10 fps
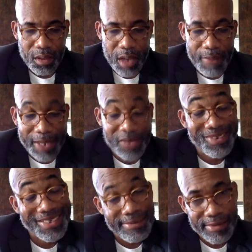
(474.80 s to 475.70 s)
I'm like, you
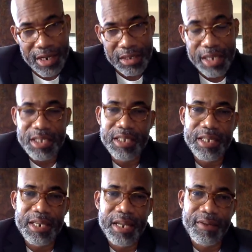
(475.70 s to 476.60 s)
serious? I say,
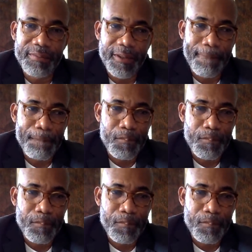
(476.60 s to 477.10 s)
send that to me.